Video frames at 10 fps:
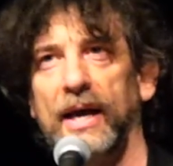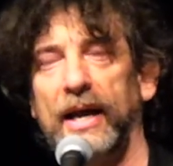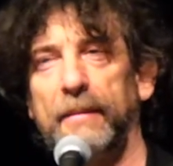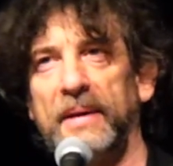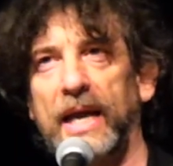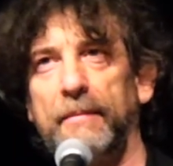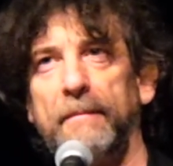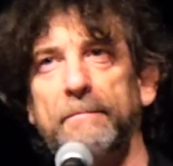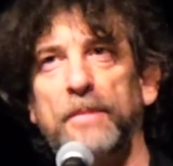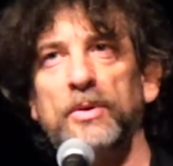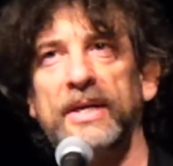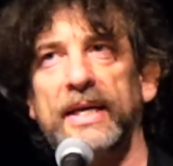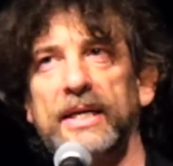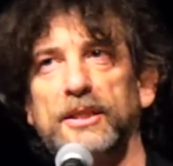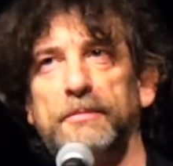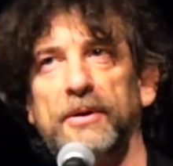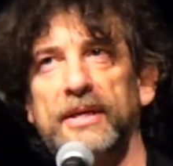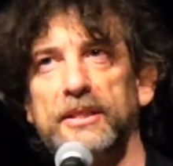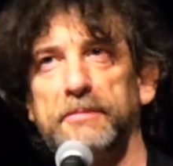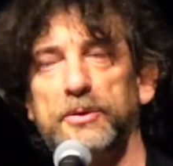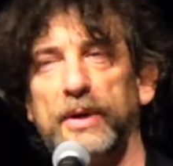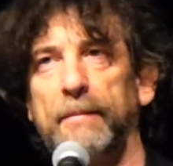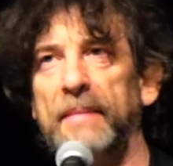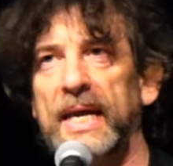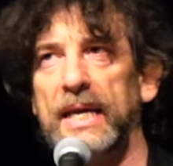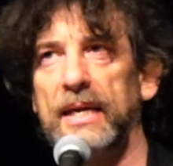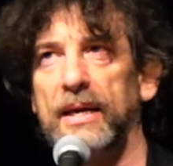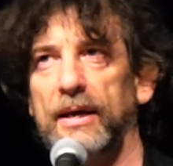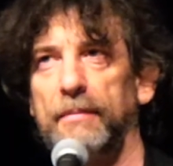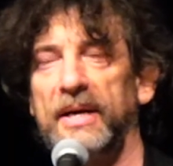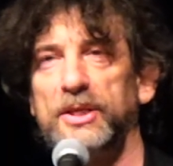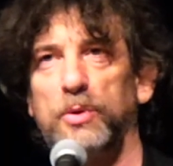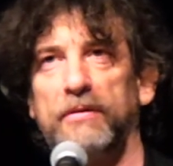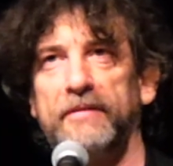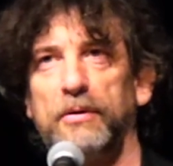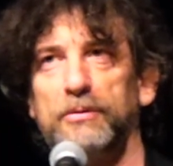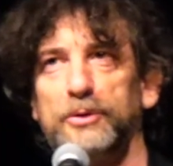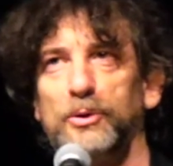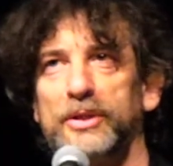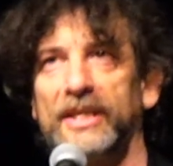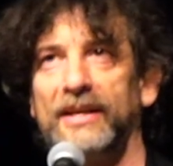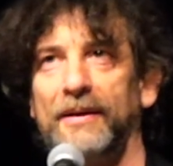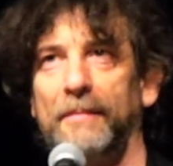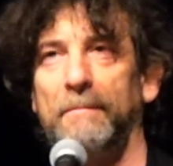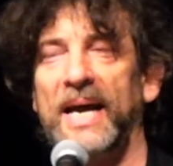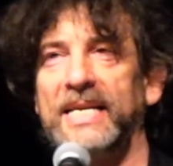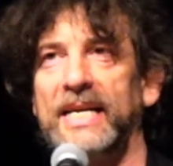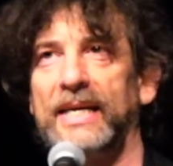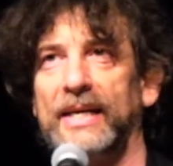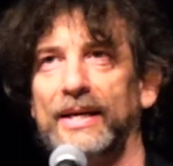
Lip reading: and it became a bonding experience between me and my 12-year-old daughter, Maddie,